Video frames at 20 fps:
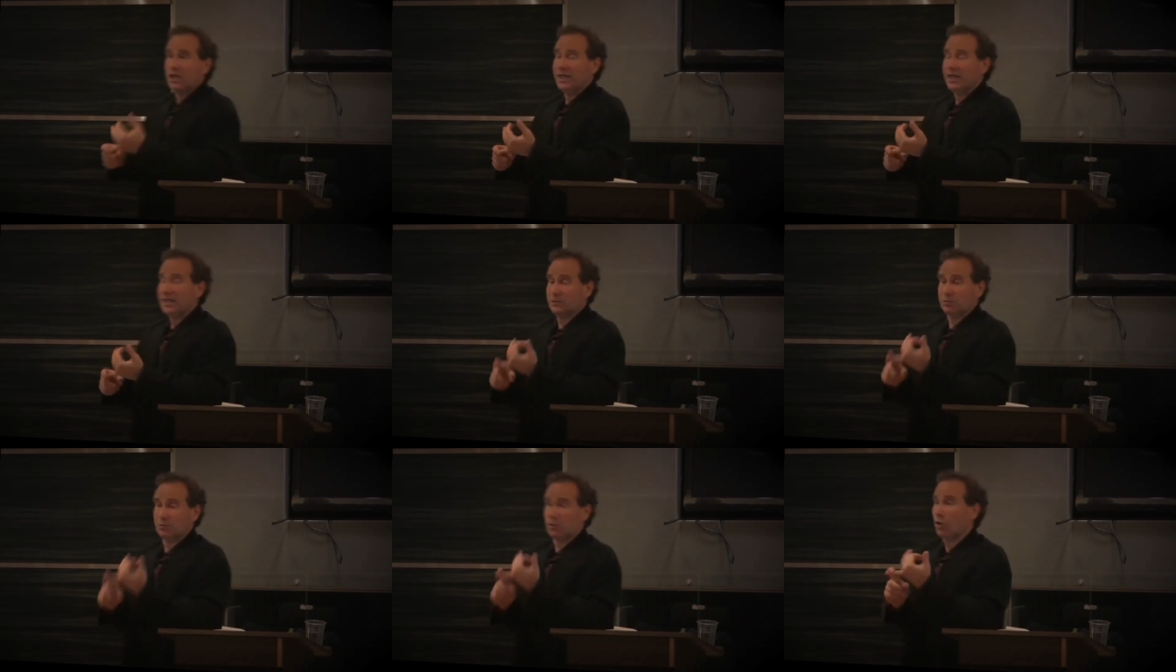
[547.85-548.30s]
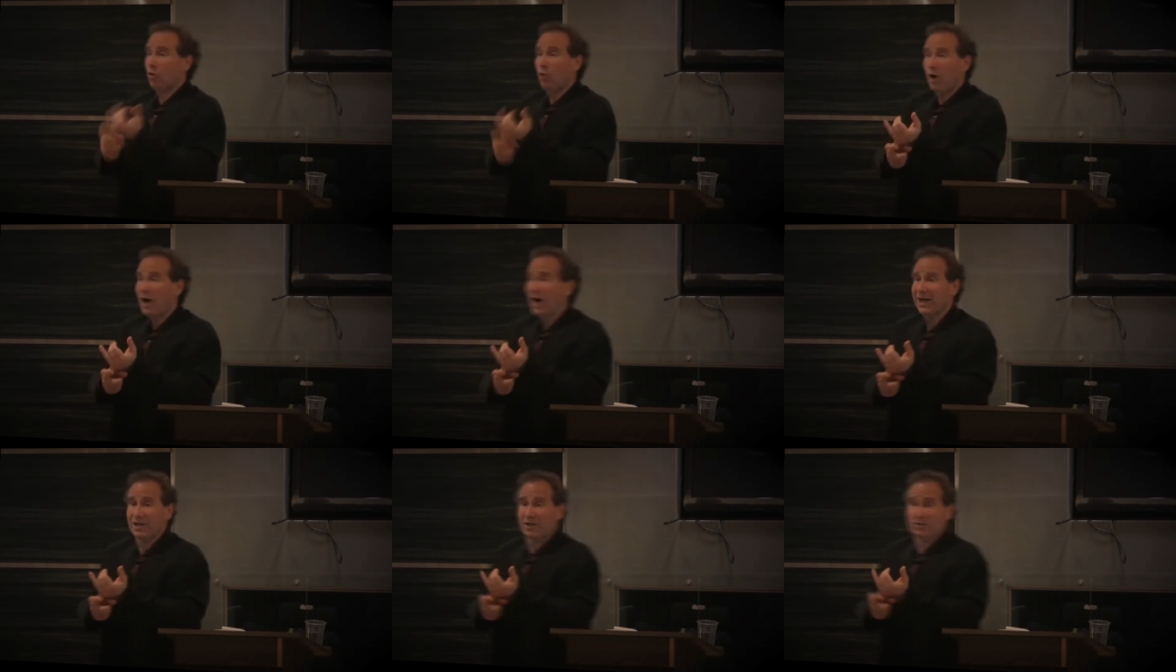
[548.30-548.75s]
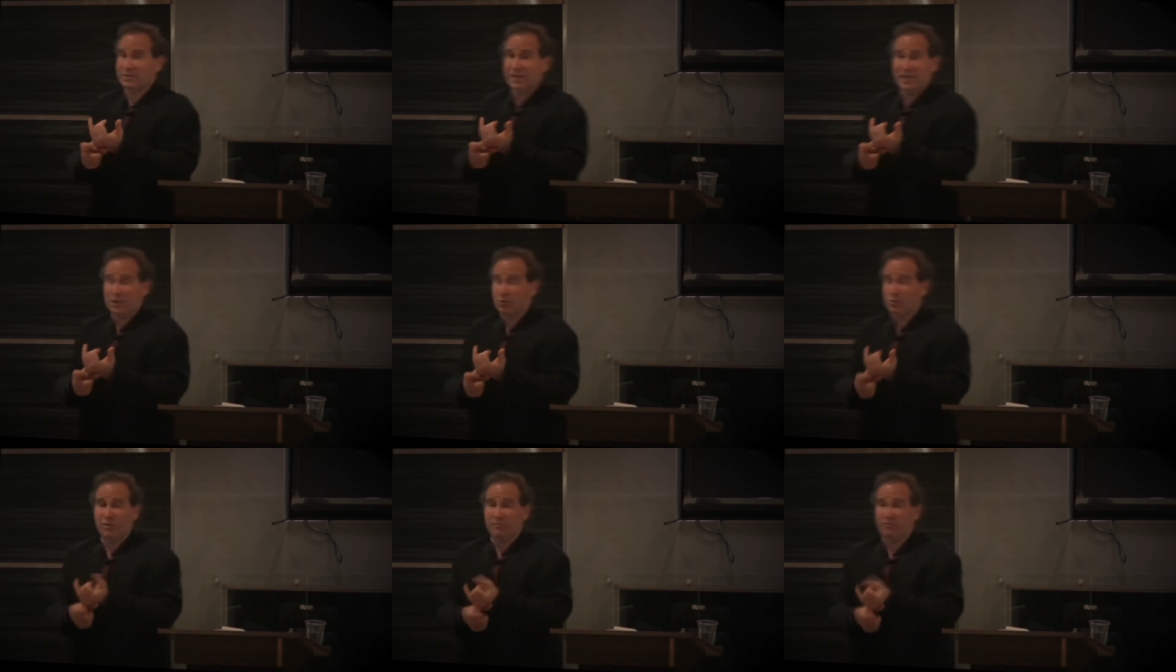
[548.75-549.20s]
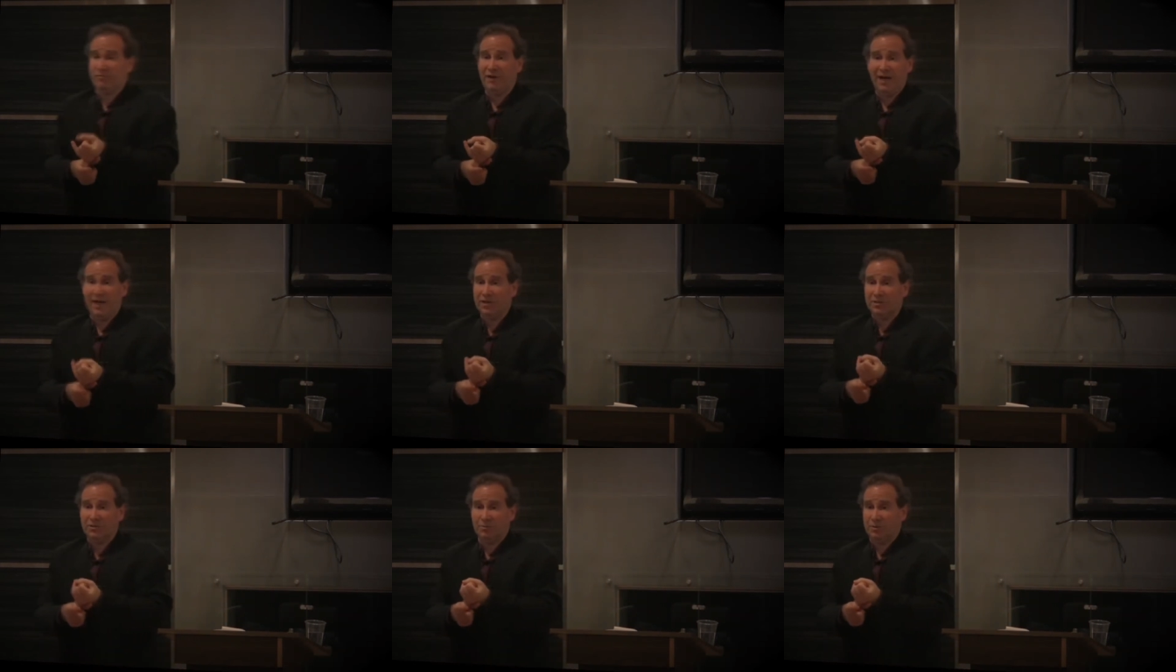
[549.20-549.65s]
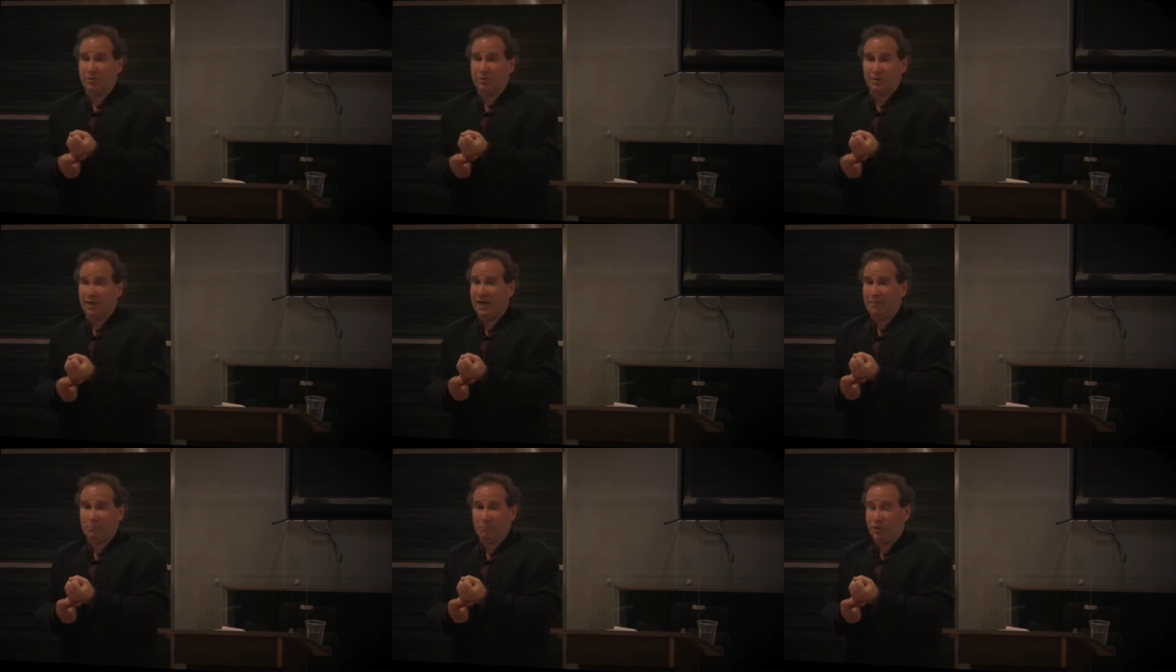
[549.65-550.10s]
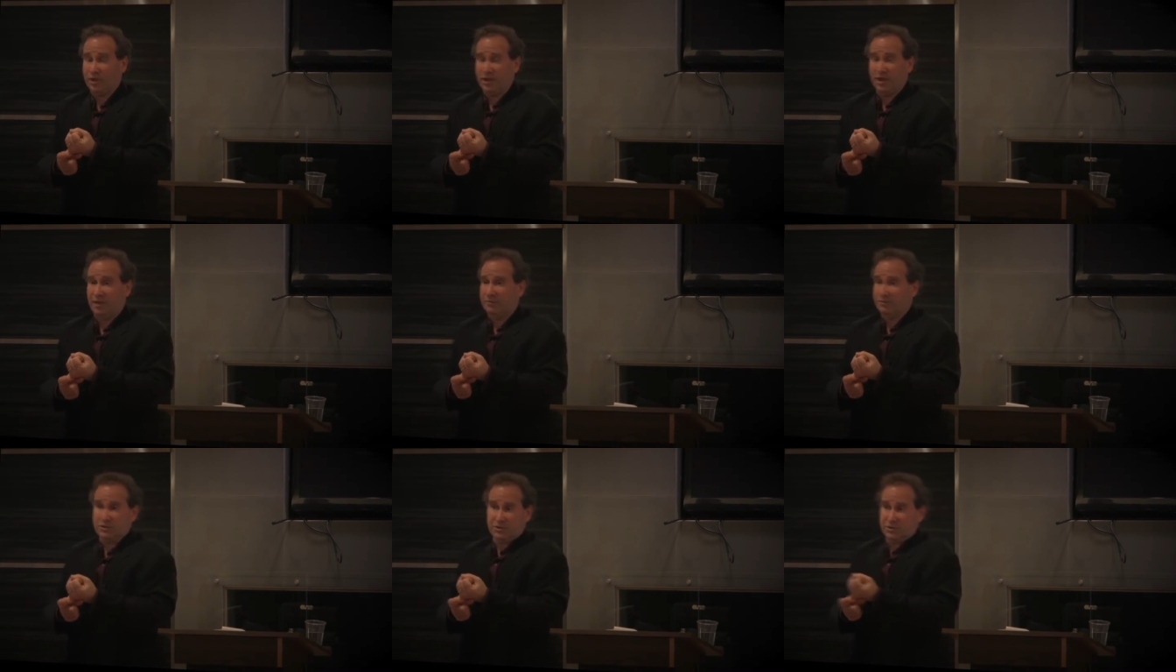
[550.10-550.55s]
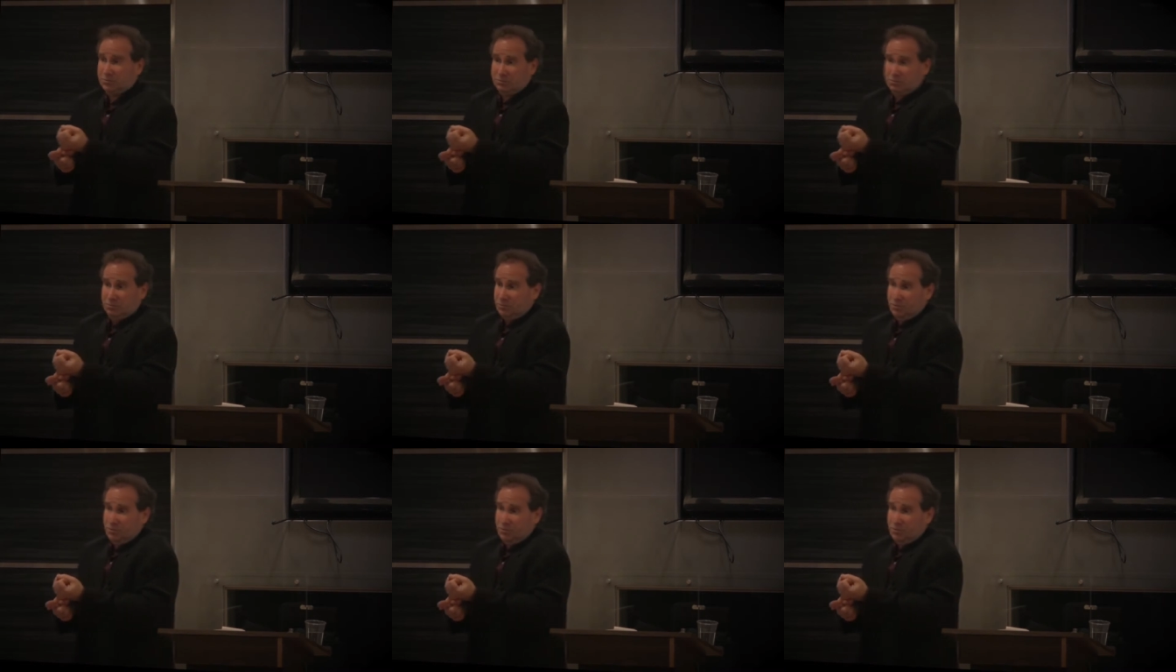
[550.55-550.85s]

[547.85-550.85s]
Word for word: it's required that you had filed with the Copyright Office.